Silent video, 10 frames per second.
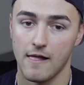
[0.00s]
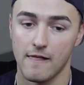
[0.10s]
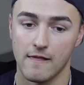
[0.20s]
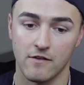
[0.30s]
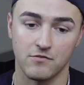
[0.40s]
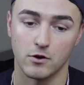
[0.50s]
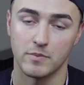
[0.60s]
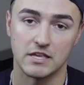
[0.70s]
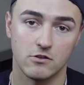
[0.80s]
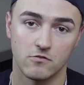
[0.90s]
if you're a
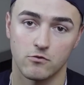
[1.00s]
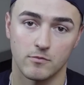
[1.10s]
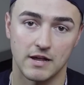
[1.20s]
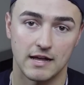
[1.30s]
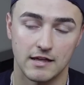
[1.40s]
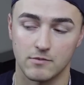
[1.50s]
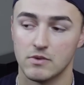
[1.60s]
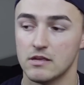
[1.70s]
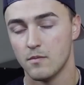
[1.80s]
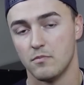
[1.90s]
big uniform guy like
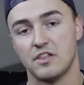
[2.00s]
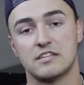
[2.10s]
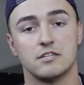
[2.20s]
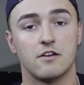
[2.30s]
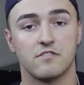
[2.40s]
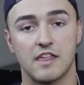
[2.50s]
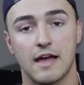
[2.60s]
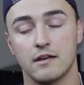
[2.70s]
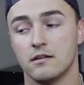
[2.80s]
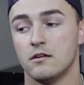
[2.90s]
me. But that's enough of
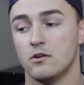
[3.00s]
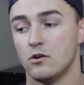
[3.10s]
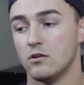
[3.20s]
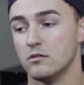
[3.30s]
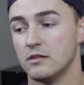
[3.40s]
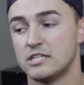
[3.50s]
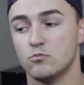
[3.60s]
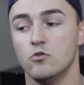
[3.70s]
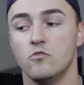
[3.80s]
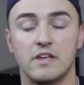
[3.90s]
that. Let's
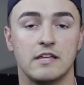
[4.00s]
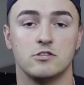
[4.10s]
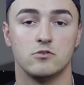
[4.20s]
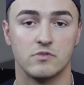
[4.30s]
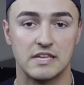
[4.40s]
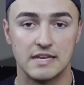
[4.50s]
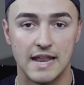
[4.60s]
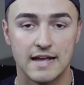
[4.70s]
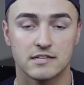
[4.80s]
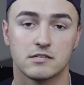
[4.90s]
move into the
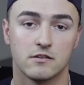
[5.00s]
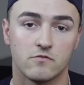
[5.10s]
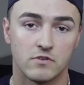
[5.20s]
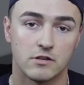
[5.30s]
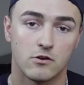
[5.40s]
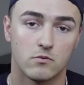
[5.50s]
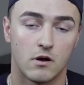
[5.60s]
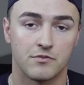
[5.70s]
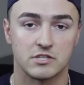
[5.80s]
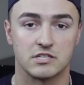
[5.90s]
next video
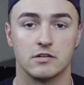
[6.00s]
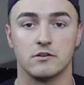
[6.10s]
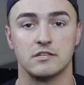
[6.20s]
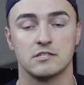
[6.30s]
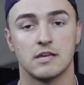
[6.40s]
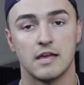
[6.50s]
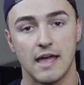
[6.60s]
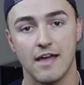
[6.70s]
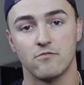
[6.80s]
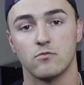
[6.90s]
on the series.
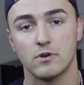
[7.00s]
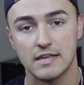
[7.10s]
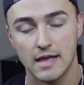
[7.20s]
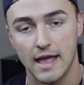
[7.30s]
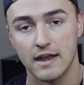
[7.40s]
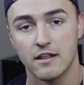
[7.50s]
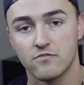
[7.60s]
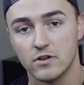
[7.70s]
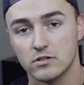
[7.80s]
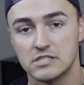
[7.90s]
Every
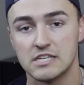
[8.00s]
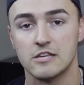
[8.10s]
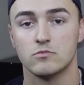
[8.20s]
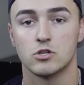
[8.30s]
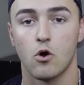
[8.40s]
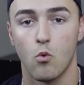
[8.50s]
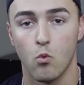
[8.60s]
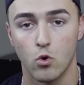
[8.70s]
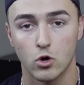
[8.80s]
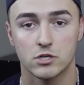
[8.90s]
NFL team's
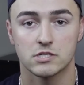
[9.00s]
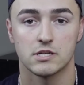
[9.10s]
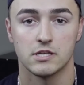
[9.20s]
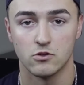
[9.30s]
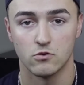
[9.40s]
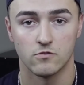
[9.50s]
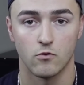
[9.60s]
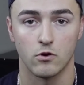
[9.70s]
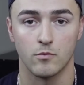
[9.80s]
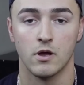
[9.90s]
worst
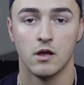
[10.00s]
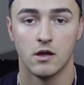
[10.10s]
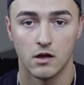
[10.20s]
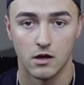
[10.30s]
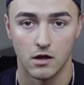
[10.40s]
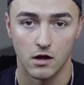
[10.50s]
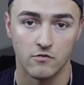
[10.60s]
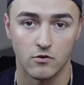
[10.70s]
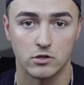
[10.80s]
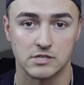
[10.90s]
uniform of
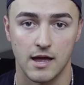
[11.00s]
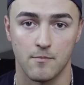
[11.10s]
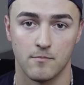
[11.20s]
all time.